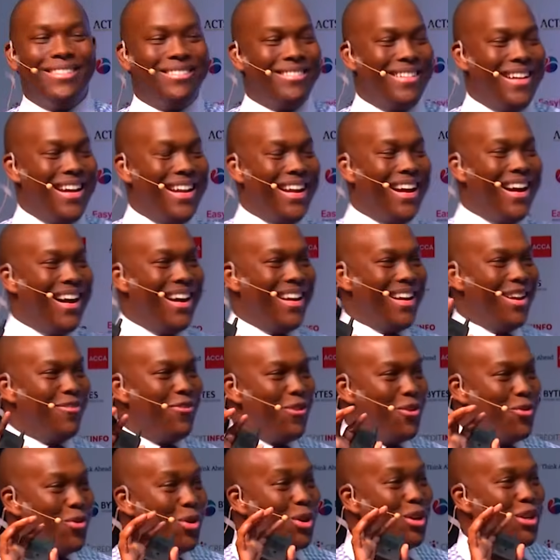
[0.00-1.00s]
And if
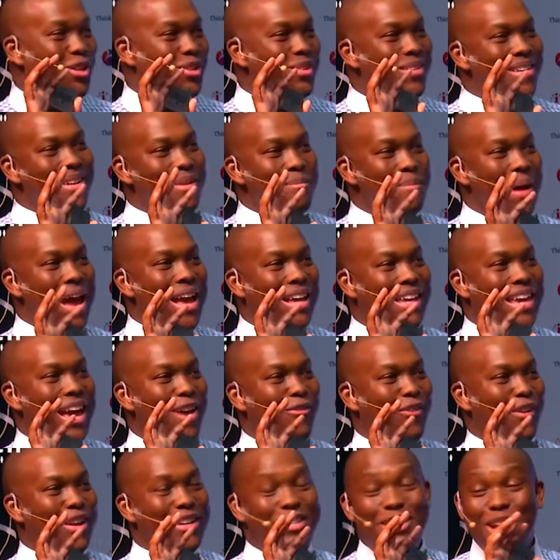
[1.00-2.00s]
you would, pay
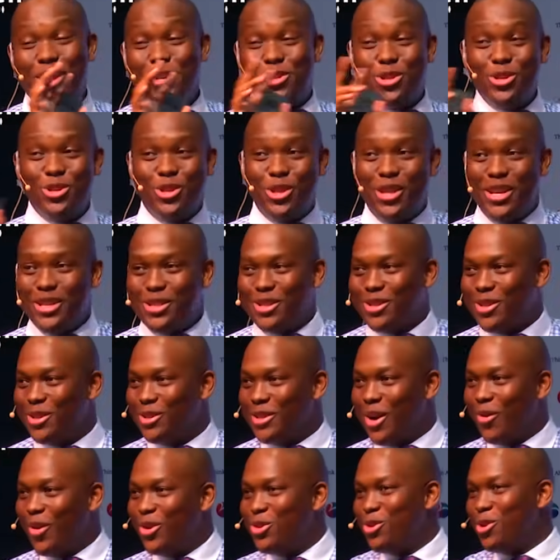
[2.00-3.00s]
careful attention to this, because
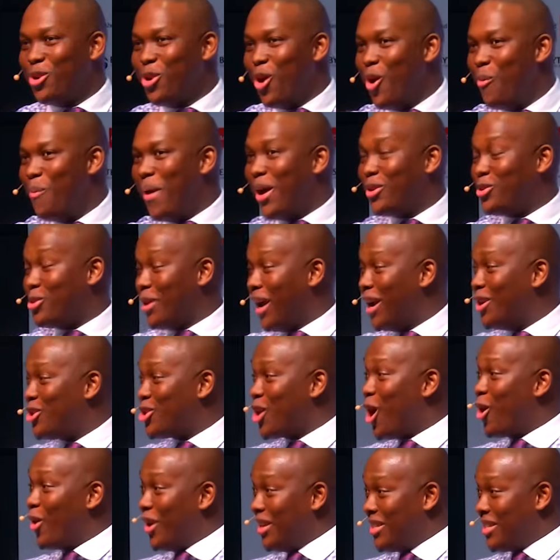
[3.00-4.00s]
I want you to go back to
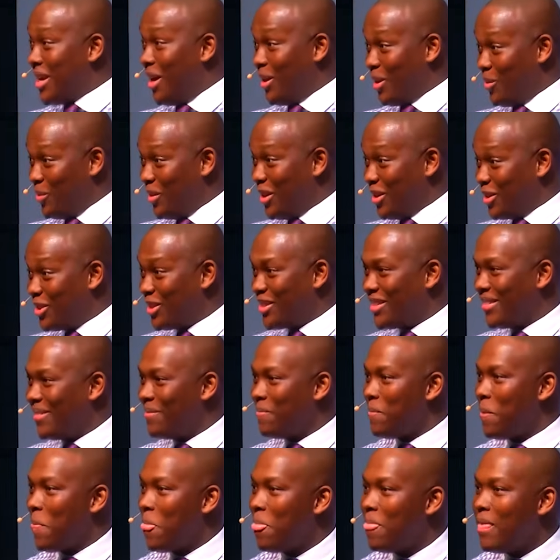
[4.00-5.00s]
HR and tell them this.
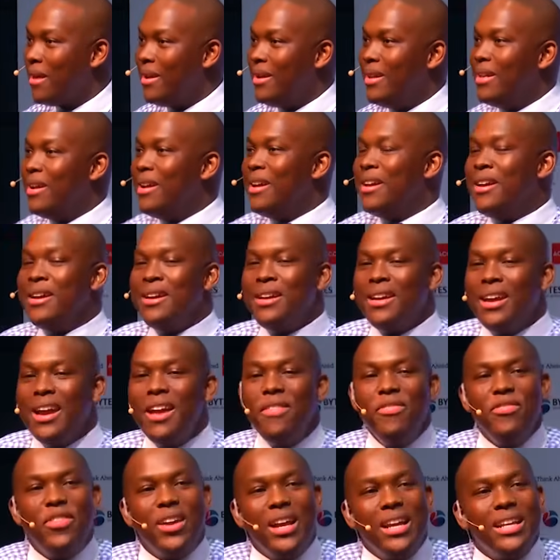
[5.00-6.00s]

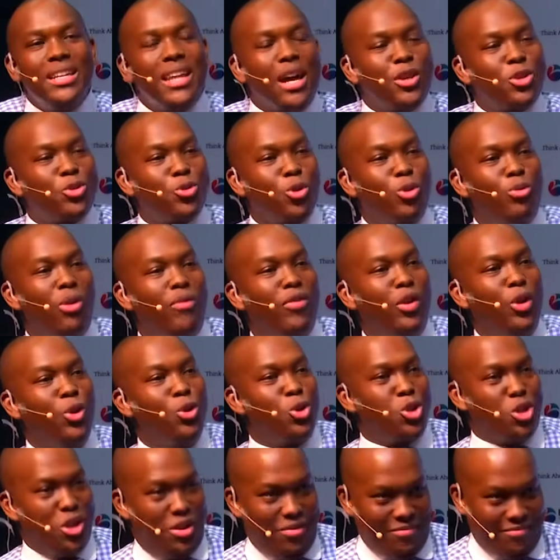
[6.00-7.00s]
In the Industrial
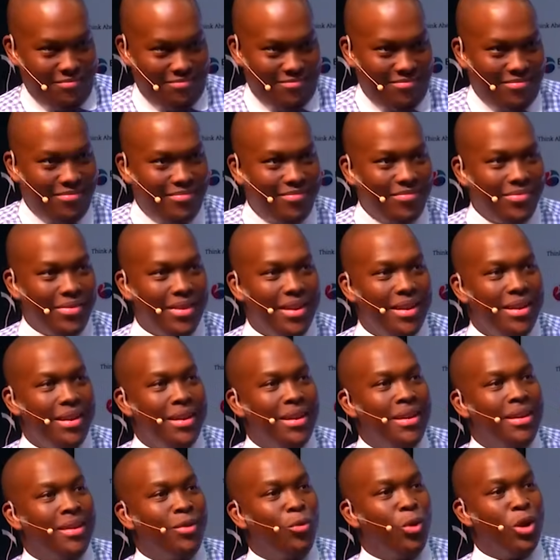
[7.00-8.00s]
Revolution,
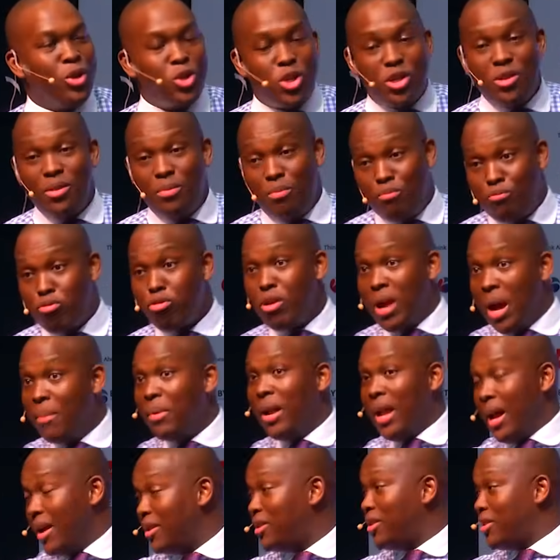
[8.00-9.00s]
which
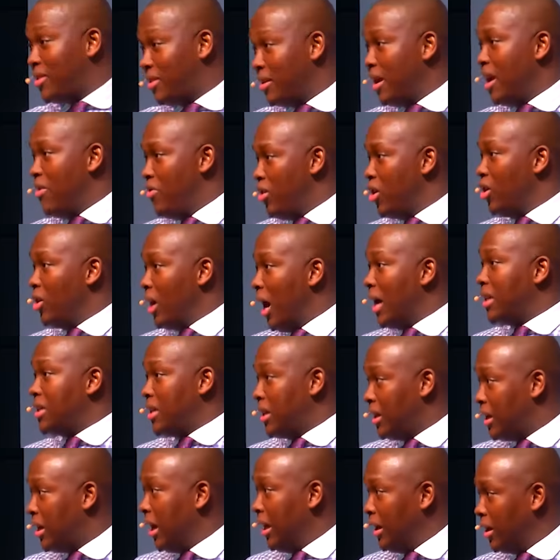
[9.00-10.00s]
preeminates in the
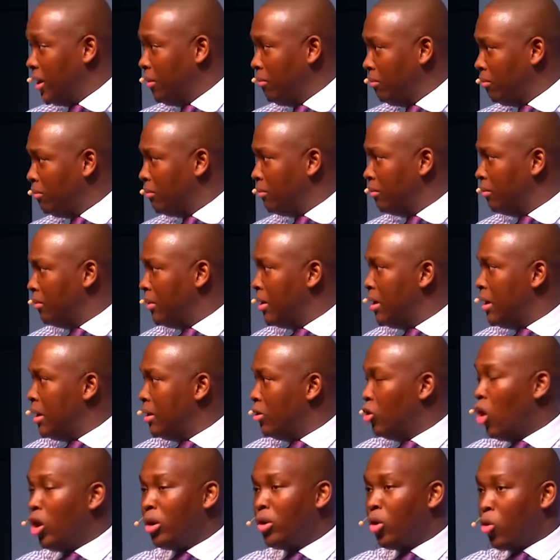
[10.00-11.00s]
United Kingdom,
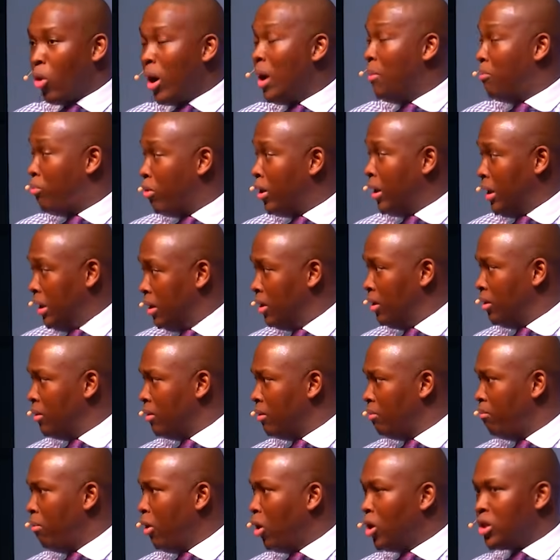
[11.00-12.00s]
not Great Britain,
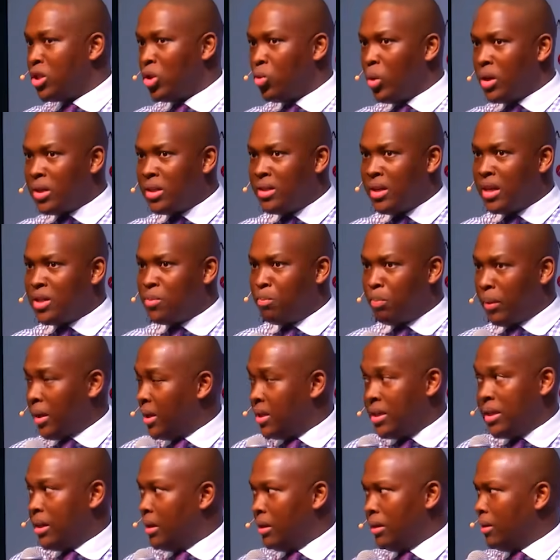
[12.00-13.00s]
because it was just
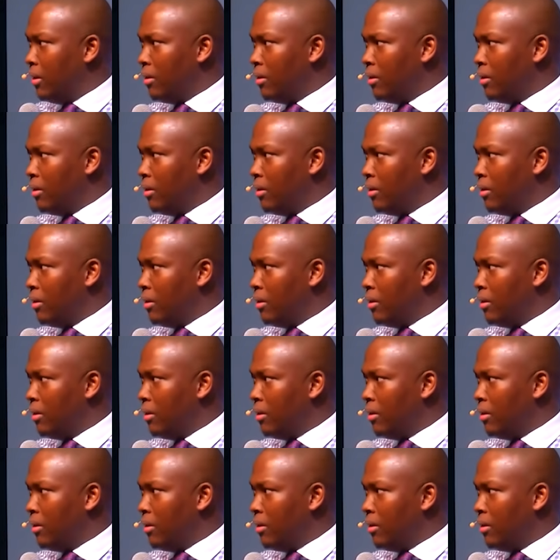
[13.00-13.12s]
Britain.